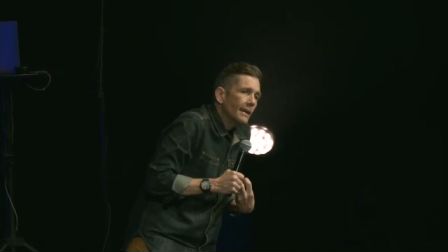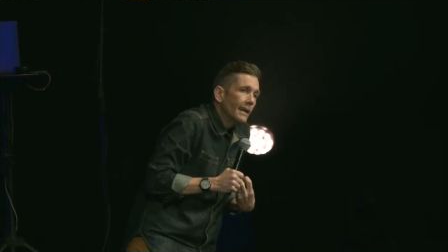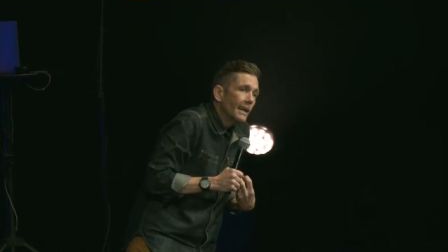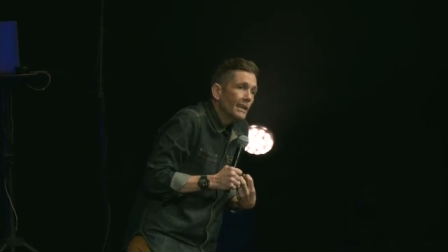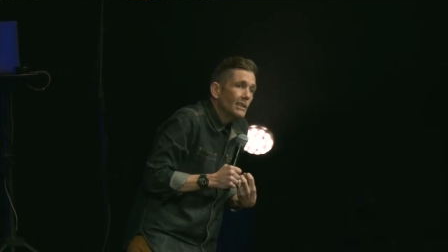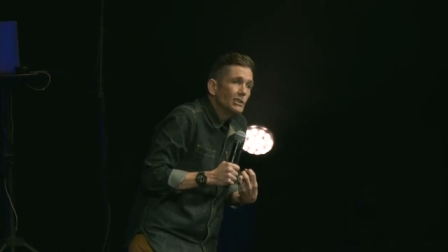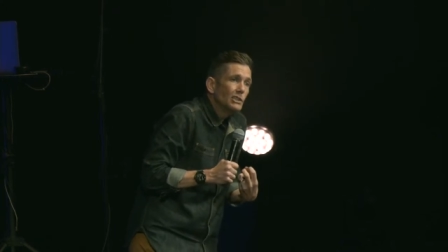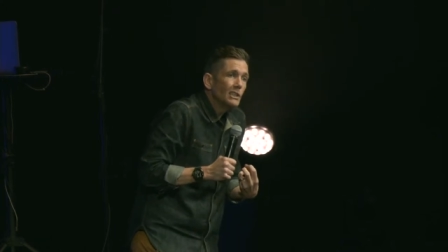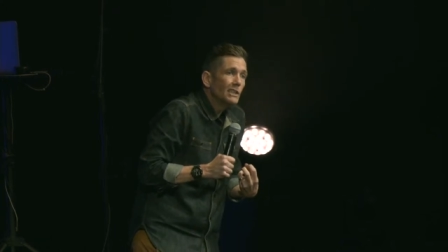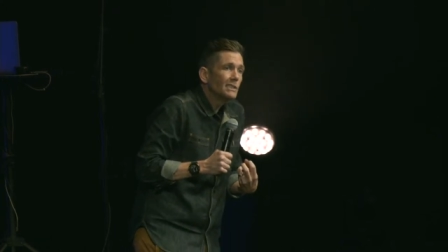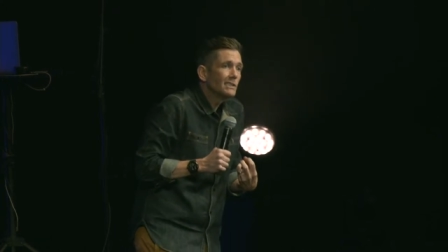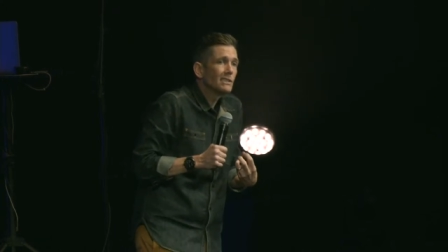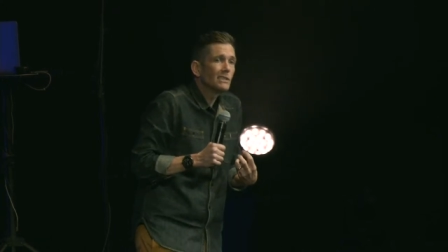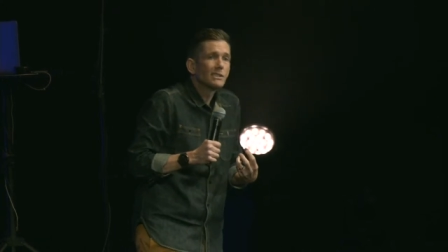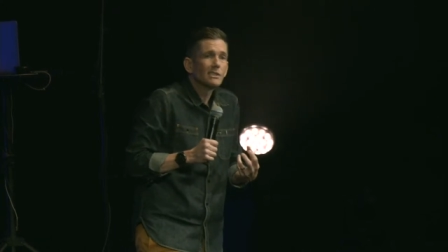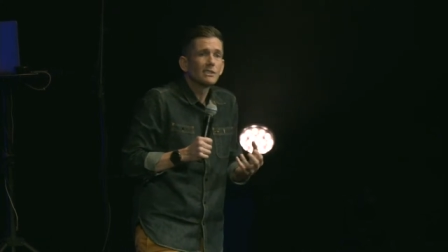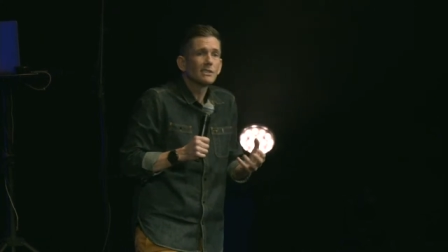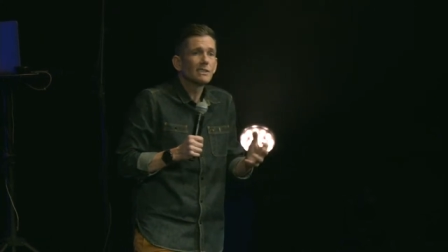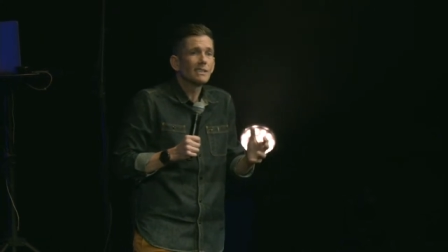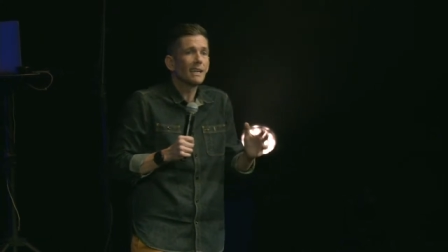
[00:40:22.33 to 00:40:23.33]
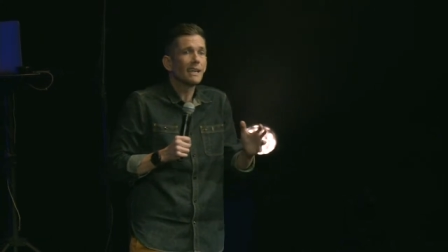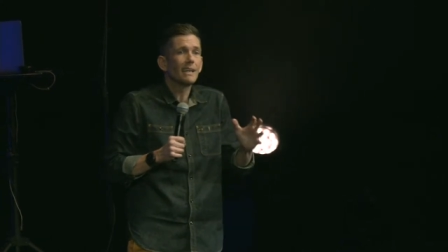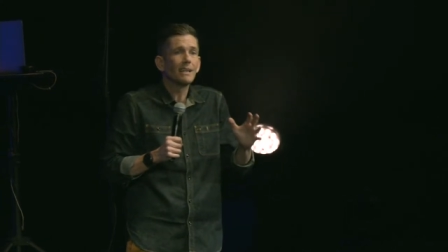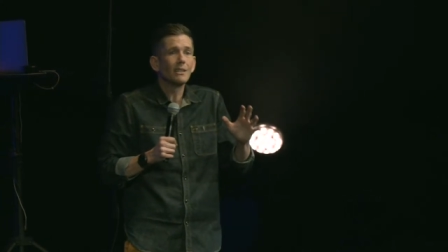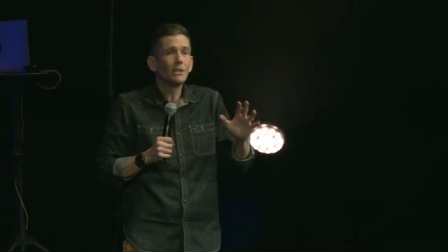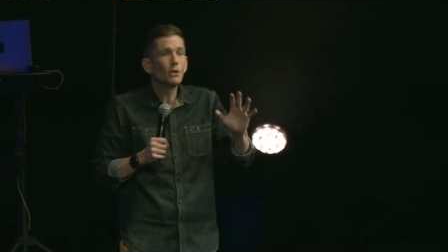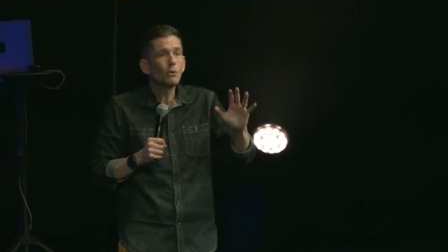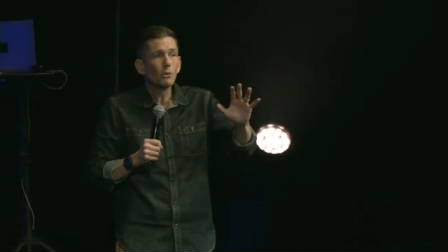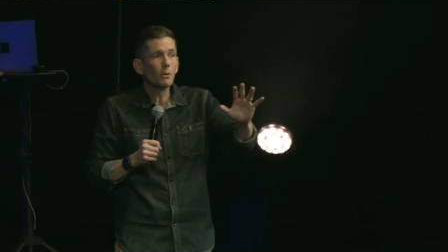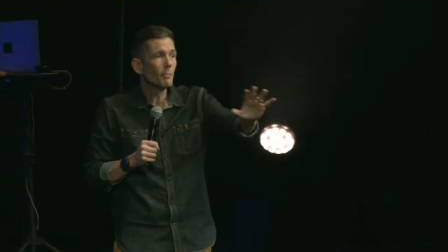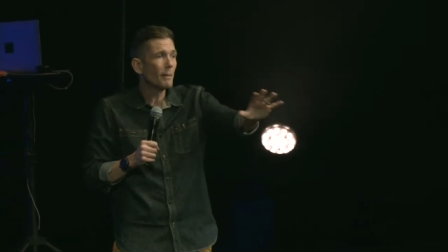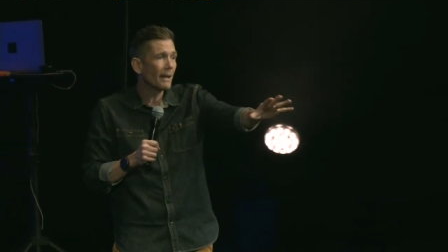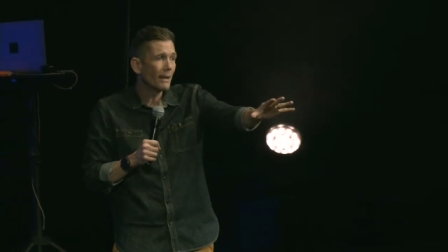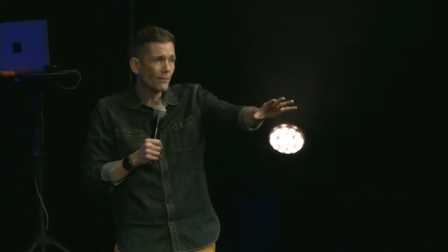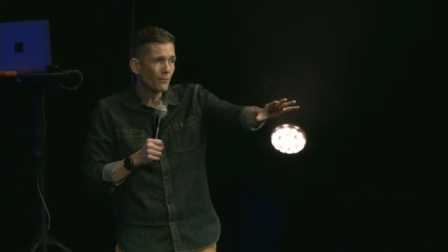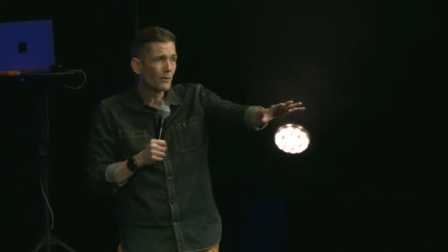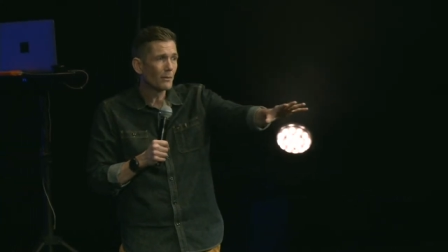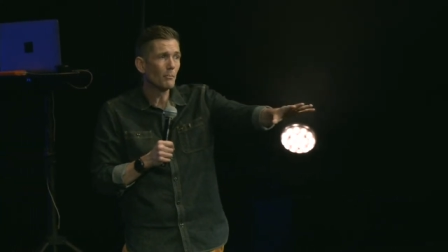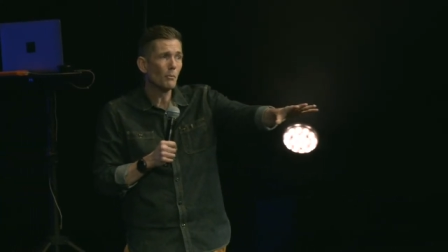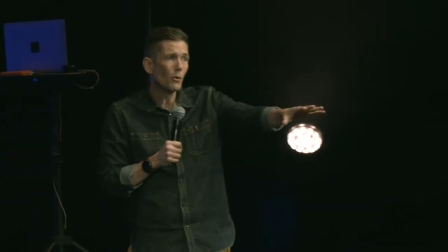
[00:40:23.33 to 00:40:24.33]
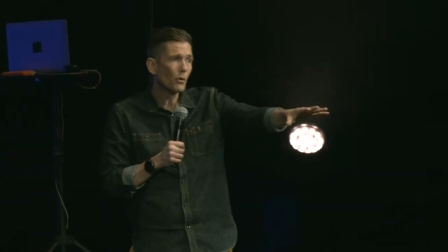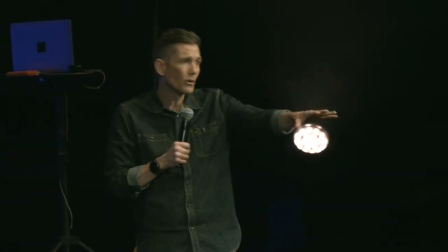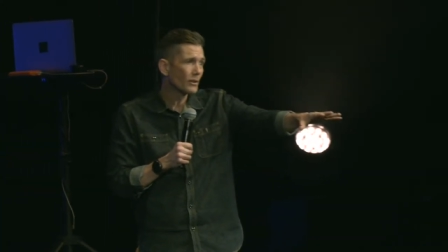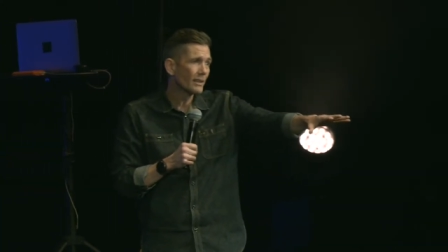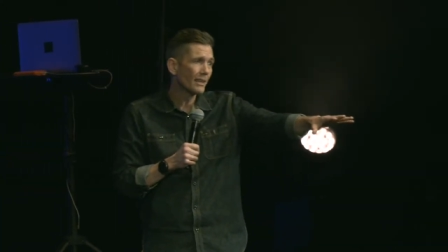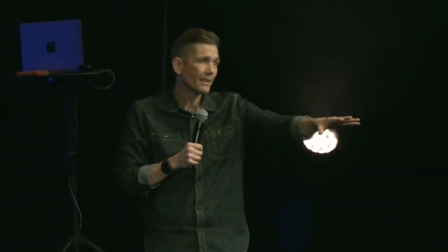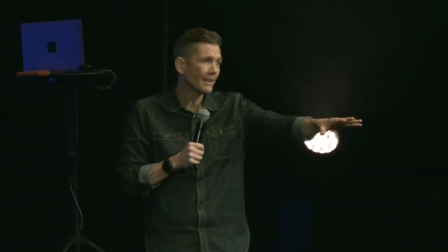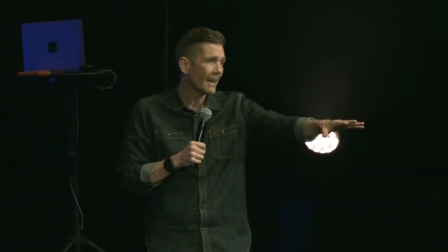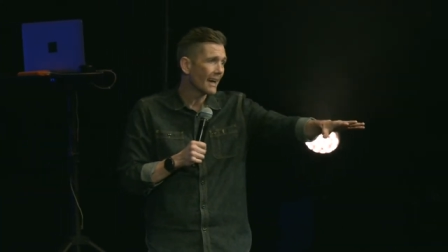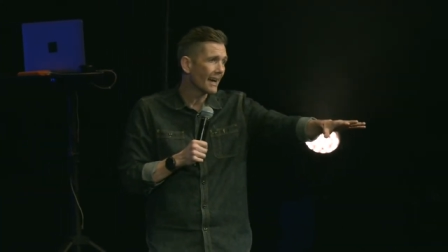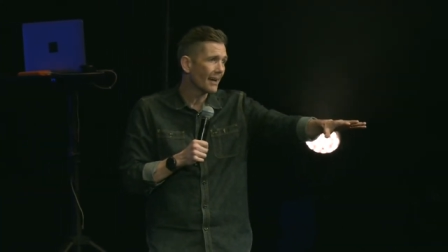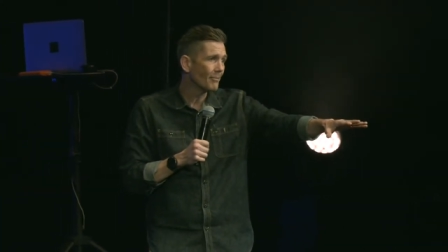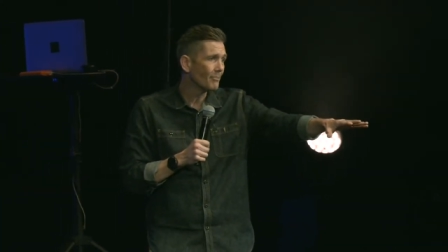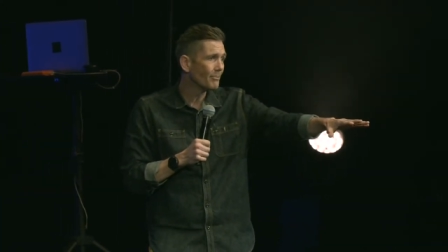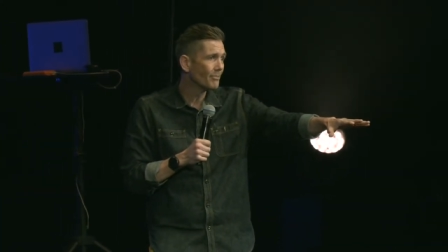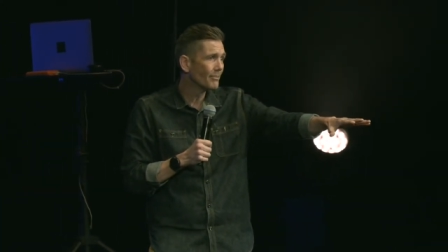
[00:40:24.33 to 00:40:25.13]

And Jesus is saying, You were made for more than that.